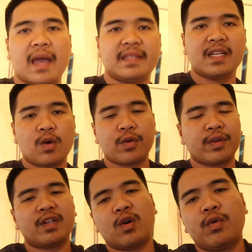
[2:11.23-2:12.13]
did
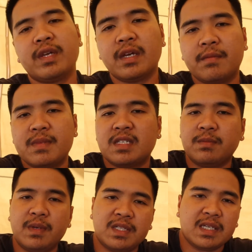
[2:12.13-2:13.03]
order the OEM
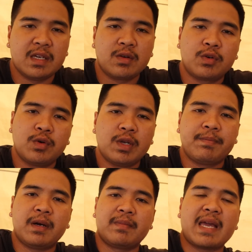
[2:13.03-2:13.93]
Mitsubishi coolant
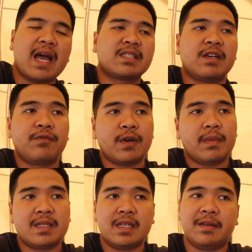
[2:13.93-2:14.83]
pump gasket from
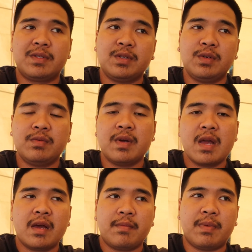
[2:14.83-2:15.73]
STM Tune,
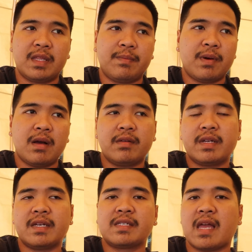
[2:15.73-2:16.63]
but the problem
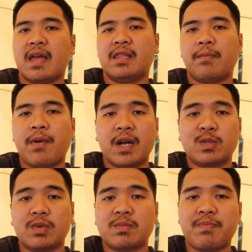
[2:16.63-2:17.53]
is that the parts
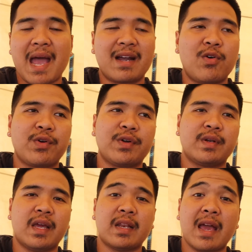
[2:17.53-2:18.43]
was back ordered
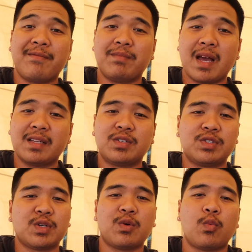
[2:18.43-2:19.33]
and I'm not too
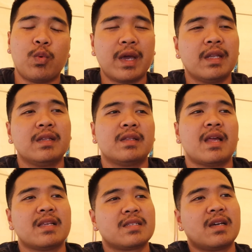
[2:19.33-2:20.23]
sure when
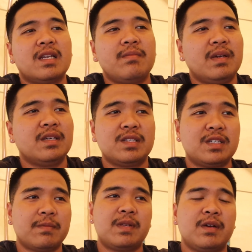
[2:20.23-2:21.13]
that's gonna be
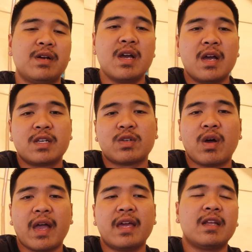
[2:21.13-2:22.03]
shipped here, so
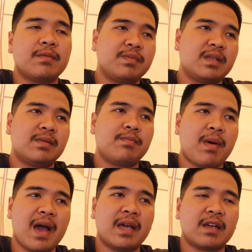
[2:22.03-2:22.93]
I end up
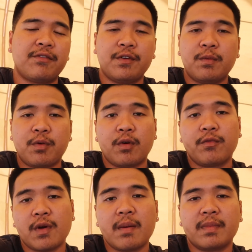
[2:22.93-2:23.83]
buying a Fel-Pro
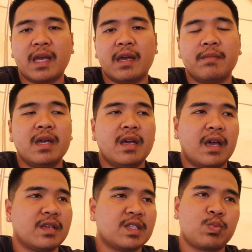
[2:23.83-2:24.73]
from them
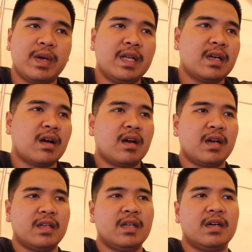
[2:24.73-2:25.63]
and just waiting
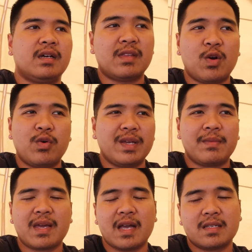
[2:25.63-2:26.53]
on the
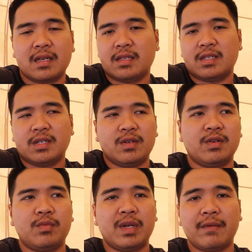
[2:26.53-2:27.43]
OEM gasket
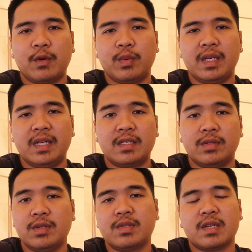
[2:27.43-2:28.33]
until whenever we need to
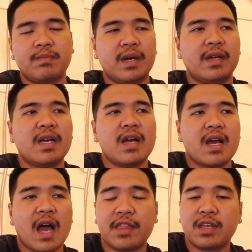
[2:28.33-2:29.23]
use it. But
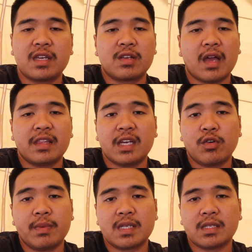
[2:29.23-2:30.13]
I think it
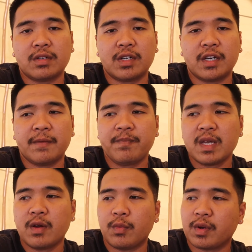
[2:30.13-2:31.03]
will be still good.
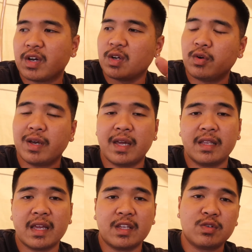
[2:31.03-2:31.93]
We're gonna go
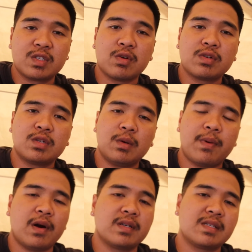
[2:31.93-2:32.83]
ahead and use those two
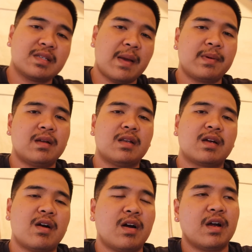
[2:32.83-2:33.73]
parts, slap it on the
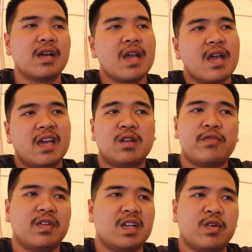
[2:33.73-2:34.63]
car, and
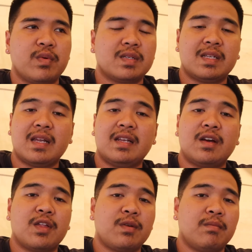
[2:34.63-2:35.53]
hopefully there isn't any
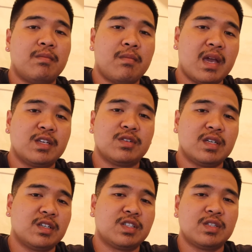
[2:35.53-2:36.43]
other major
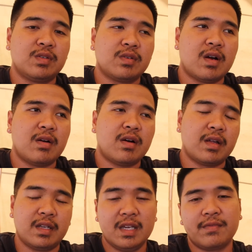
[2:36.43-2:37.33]
issue on the